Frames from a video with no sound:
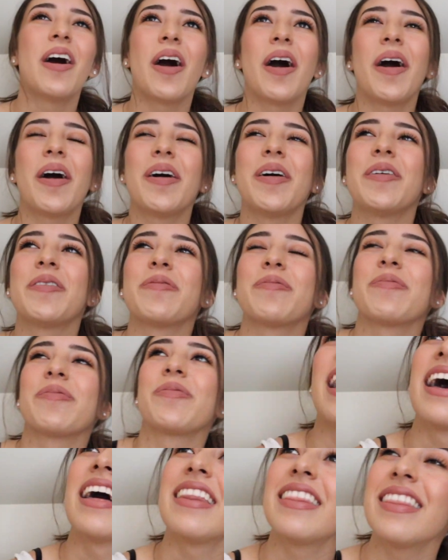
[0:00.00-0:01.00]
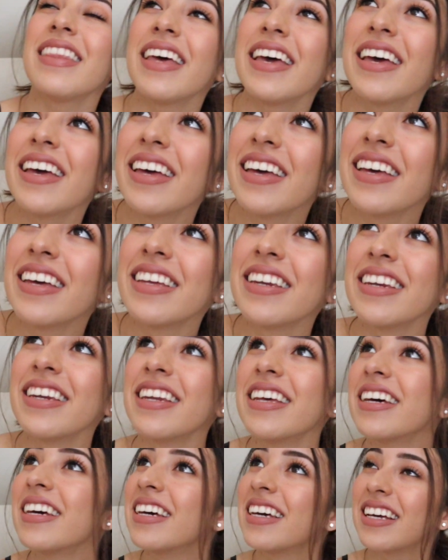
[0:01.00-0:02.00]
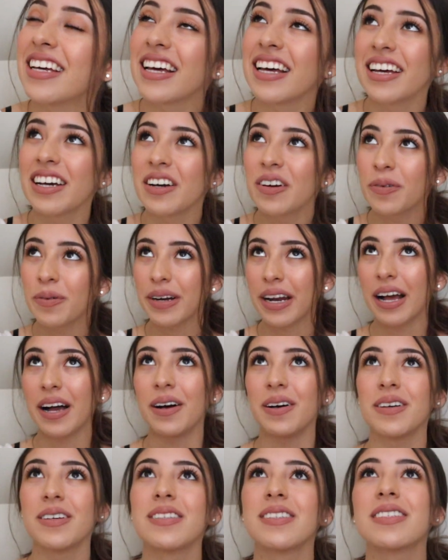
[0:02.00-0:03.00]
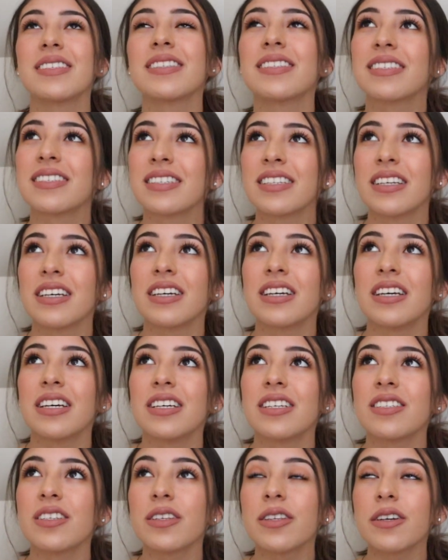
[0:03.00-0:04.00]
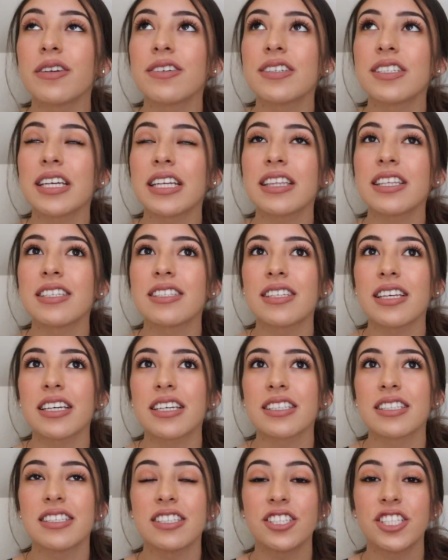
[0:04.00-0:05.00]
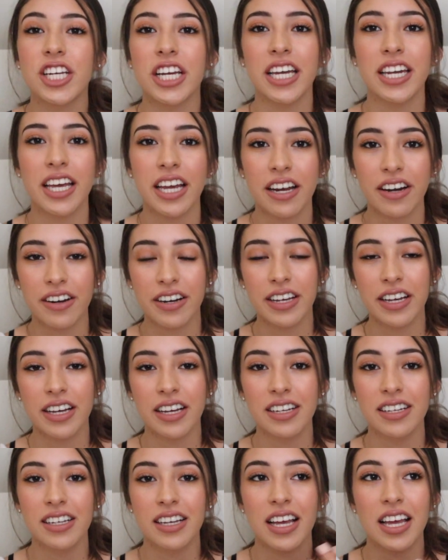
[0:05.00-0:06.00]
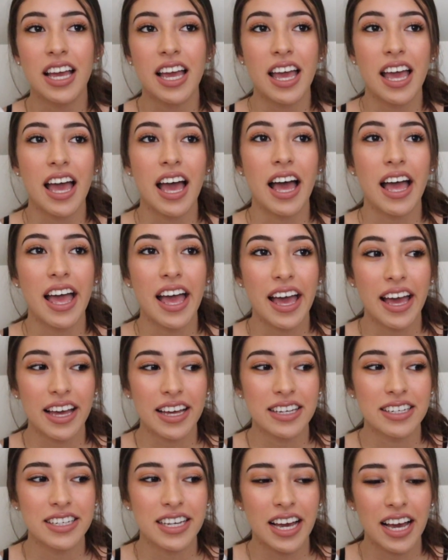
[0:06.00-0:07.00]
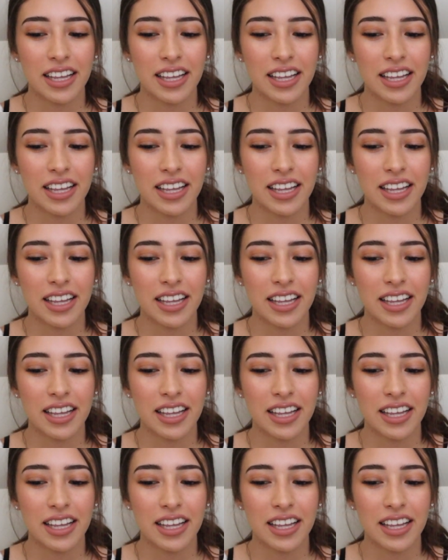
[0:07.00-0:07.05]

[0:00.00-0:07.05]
And then what else? So there was like this like shade area, and it